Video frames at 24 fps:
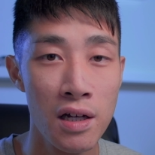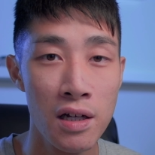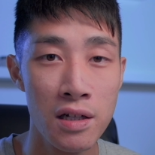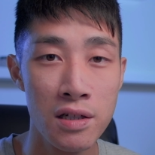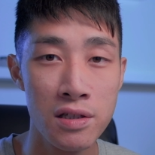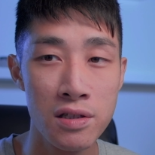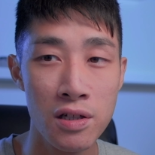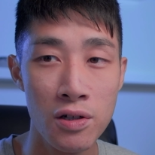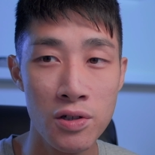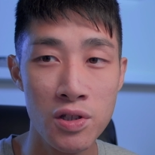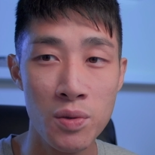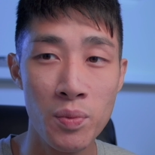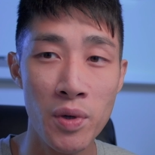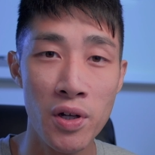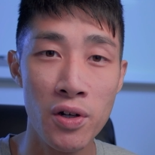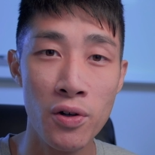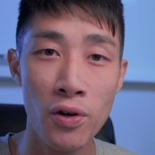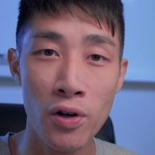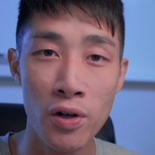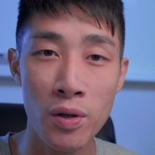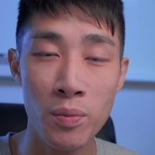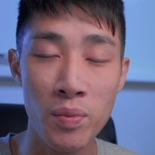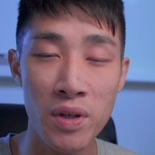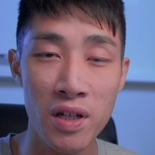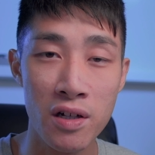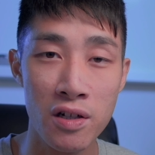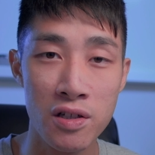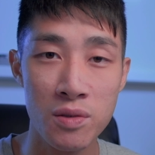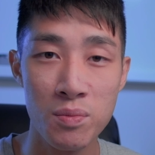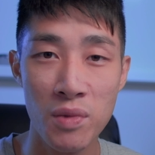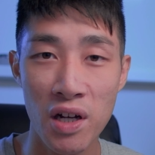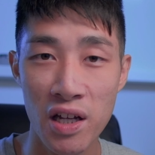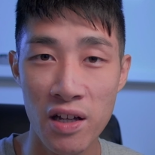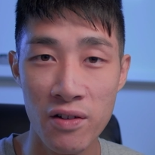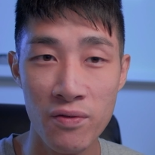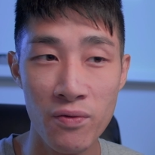So it's a bit annoying because
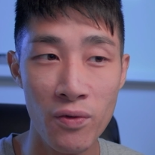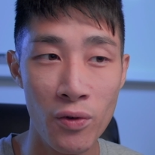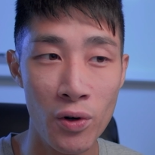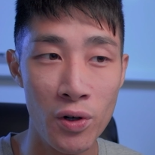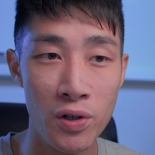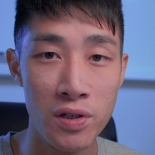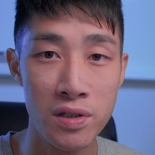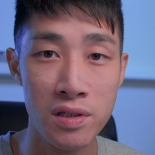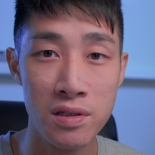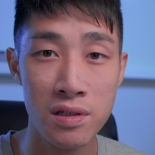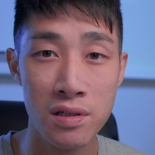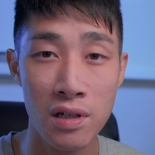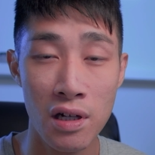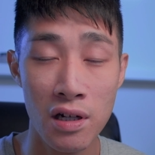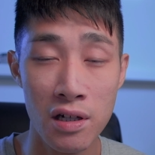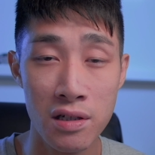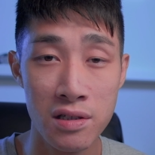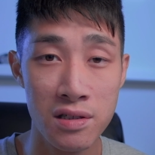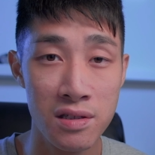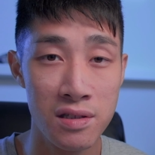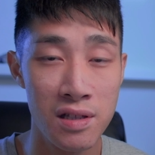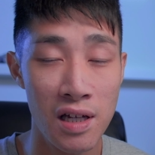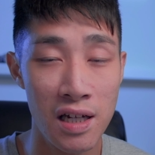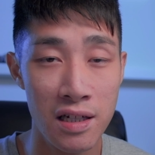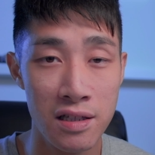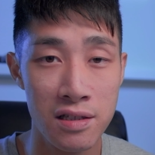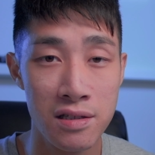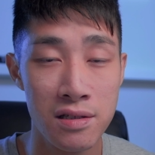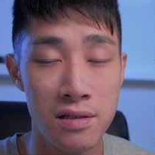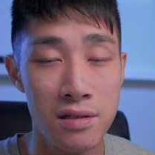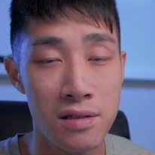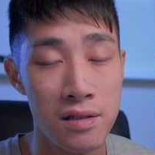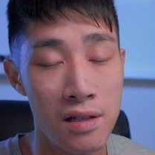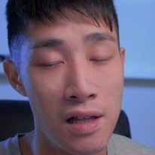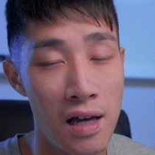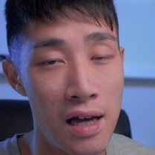my invoice
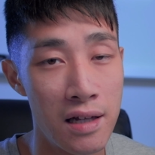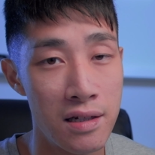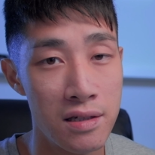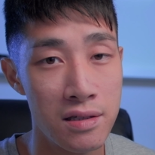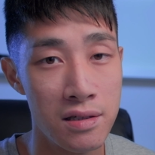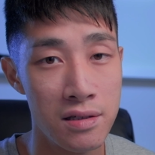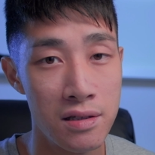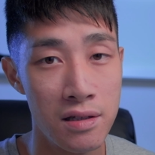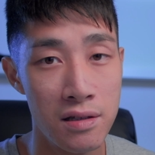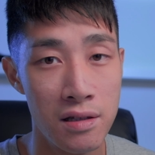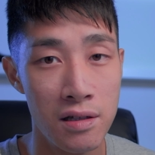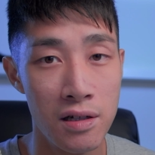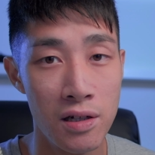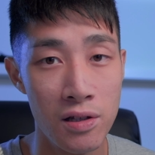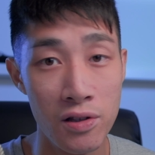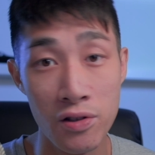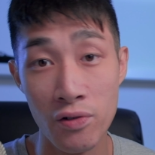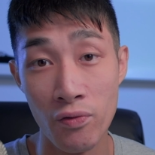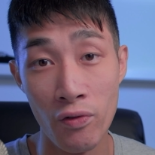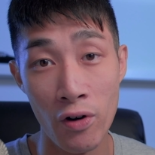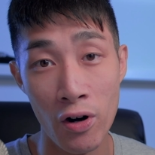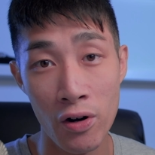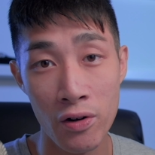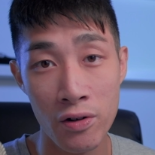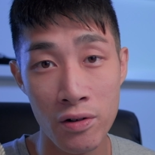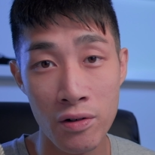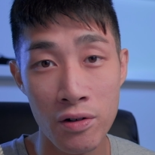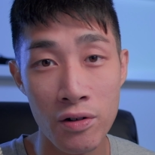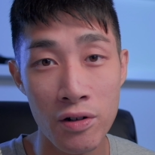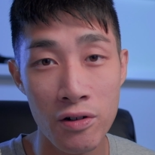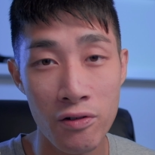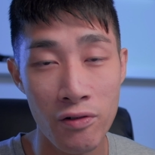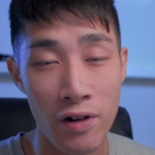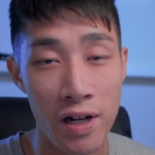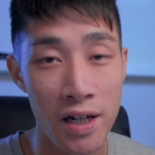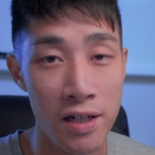states that the wrong
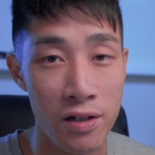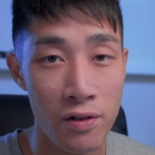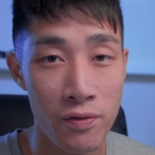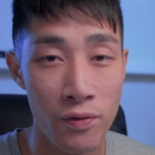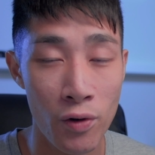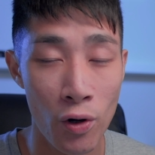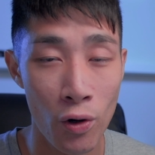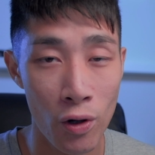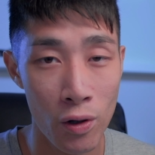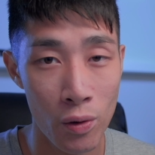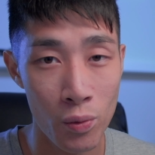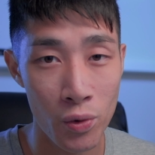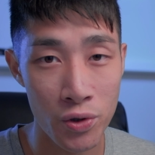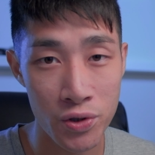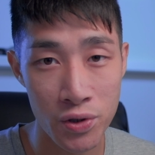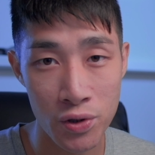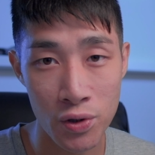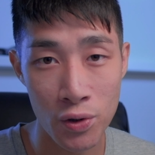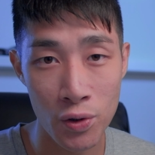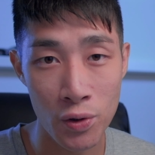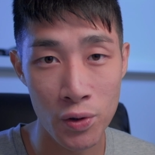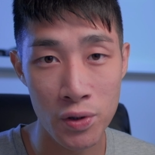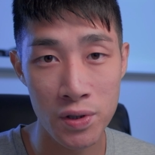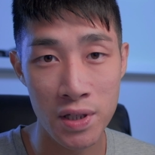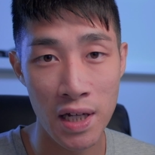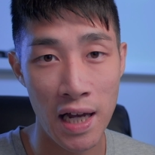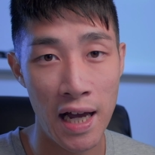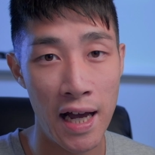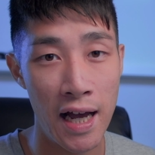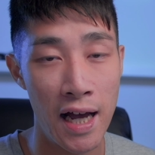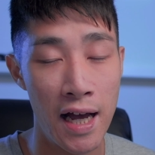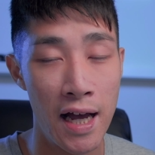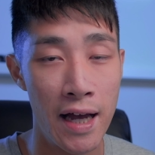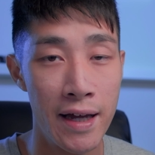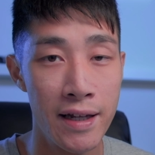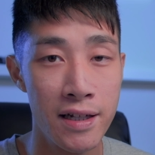grade of oil was used,
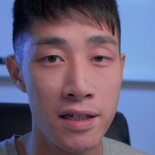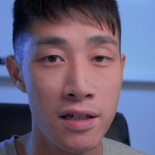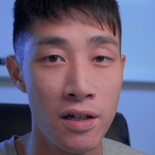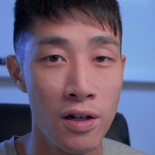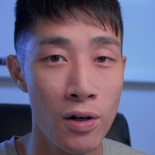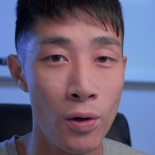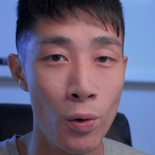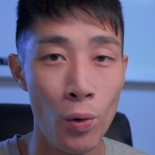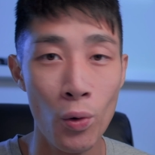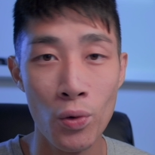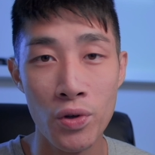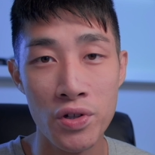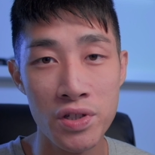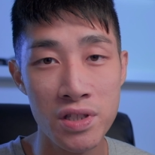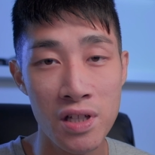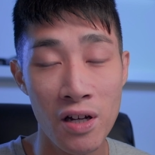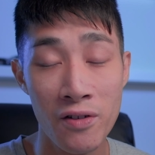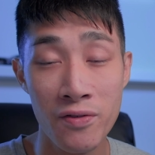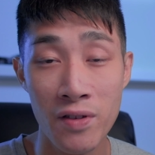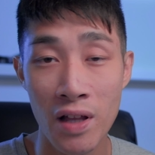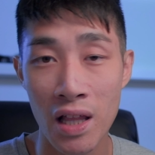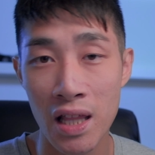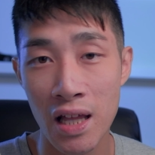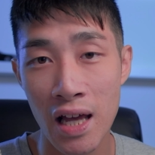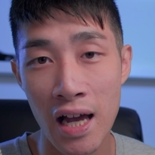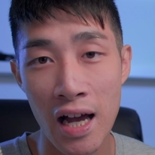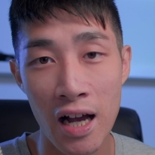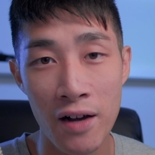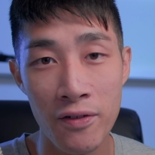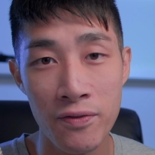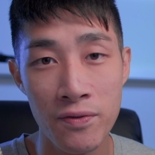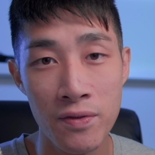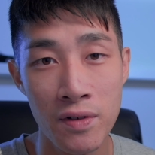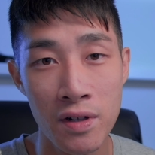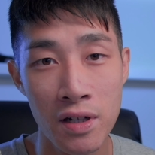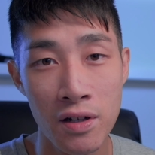and all the stuff that they
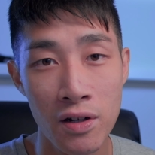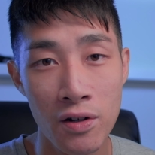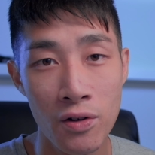have